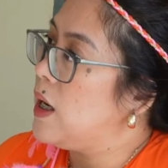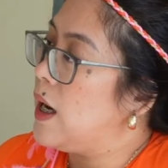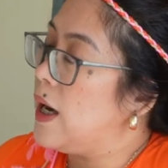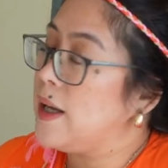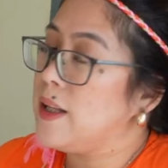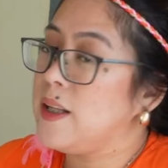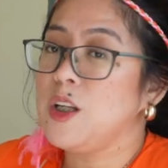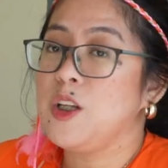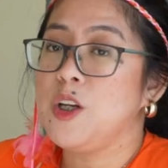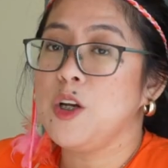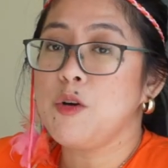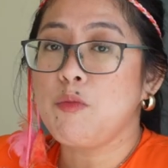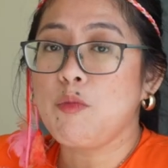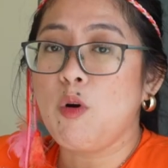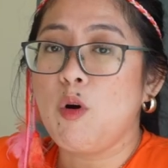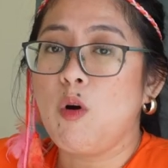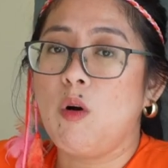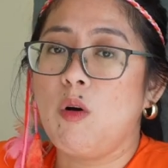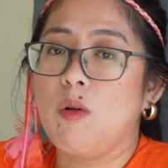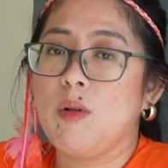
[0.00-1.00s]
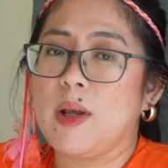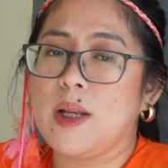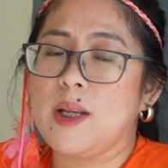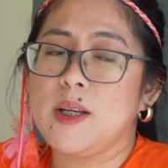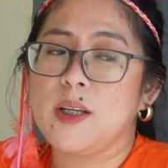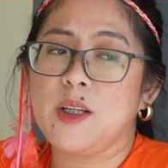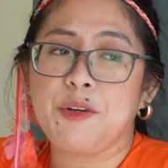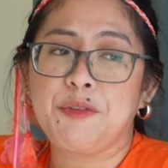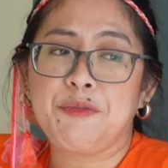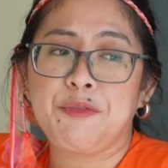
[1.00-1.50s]
I did enroll in
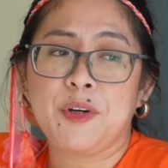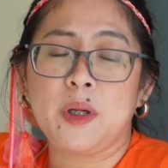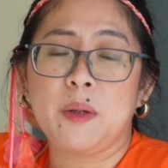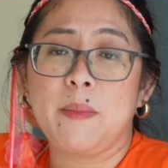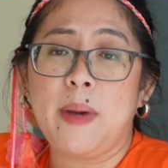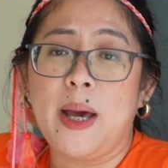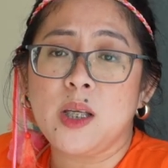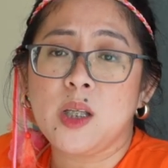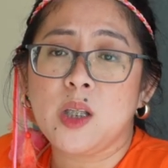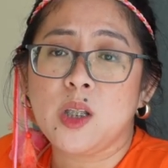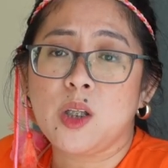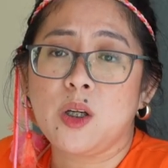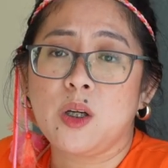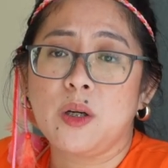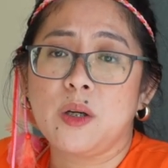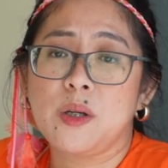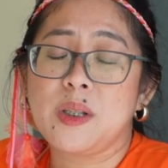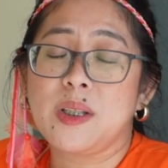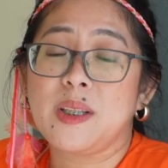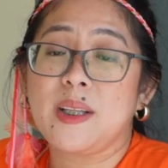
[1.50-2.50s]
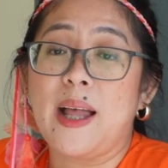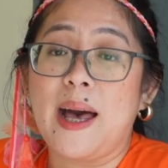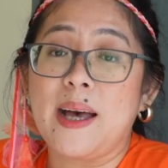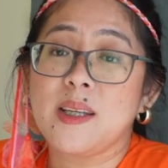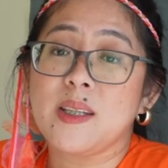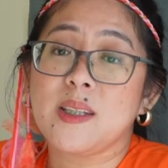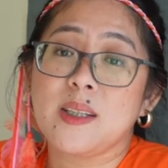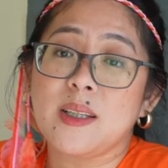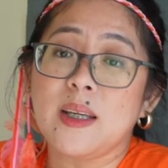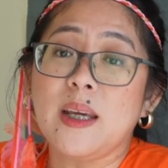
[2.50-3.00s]
a different master's
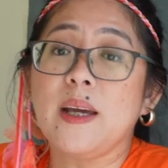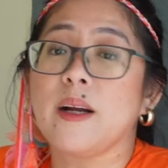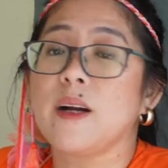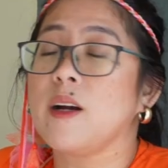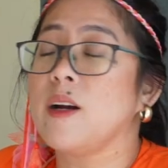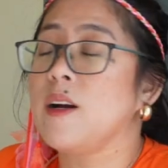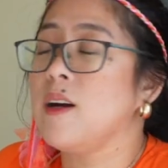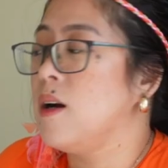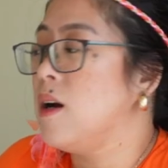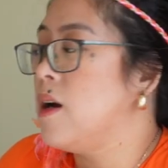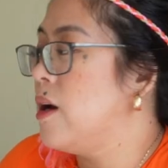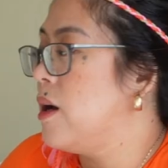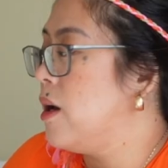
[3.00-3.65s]
last year